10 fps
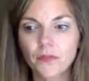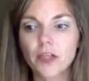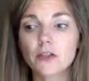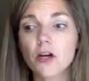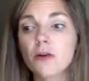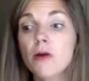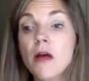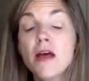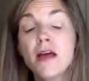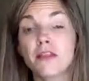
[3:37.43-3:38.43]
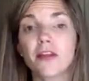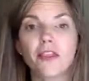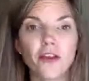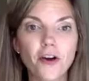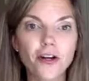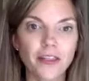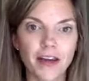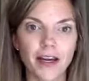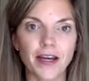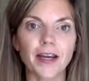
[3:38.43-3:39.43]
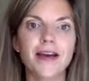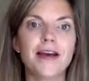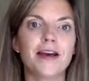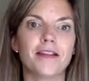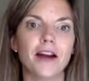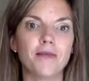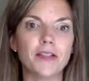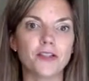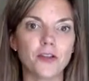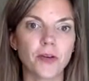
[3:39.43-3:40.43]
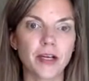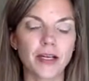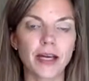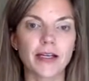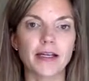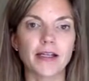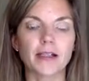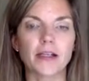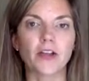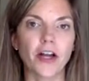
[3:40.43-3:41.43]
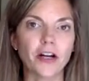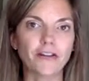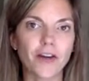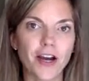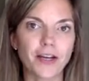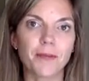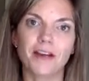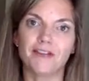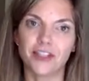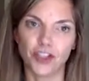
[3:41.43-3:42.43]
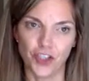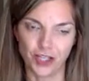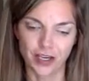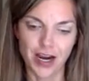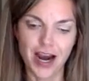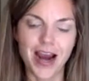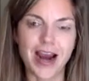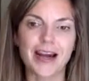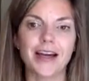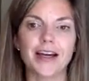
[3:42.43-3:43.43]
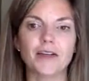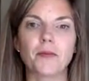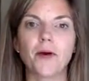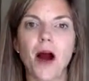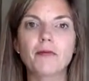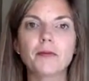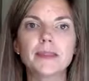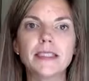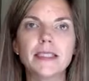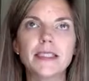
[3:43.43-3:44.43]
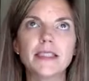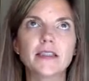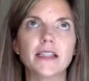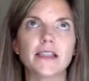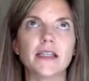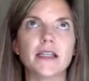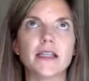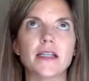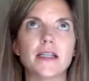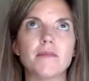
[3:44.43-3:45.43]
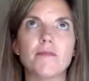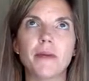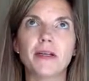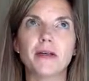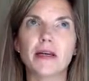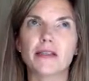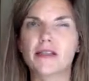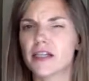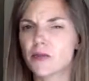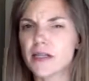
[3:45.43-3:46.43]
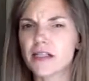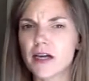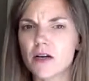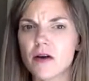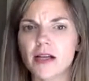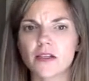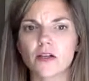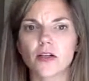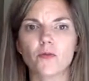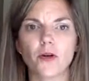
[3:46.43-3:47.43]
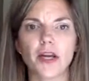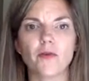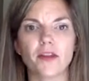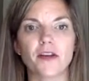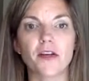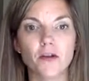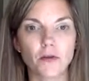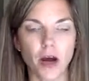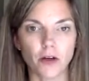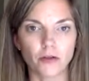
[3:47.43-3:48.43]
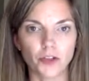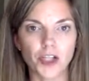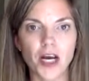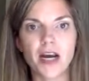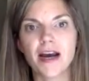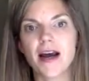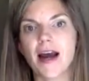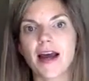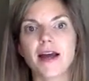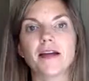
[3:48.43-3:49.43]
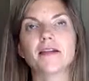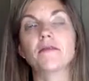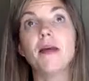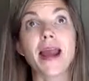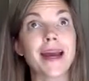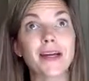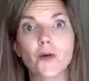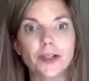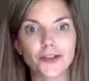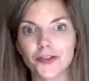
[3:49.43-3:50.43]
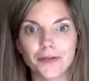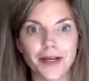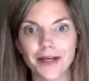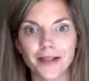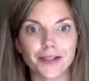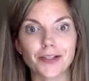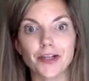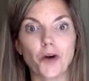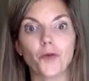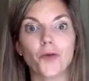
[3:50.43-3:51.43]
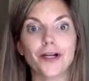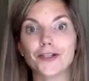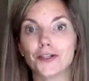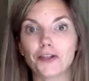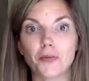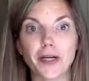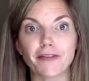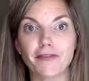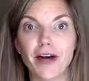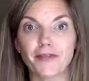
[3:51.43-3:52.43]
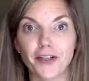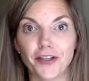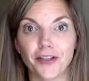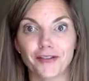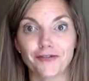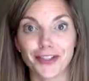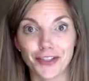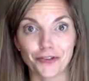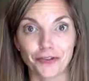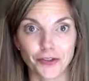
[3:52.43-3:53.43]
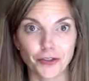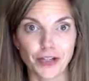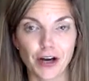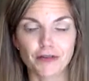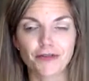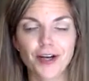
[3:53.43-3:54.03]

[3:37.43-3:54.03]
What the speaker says: So the third thing that I've been doing is clarifying my vision. And probably, let's see, maybe 6 weeks ago, I started working with a new coach. And his main question to me is, what's your 3 to 5 year vision for yourself?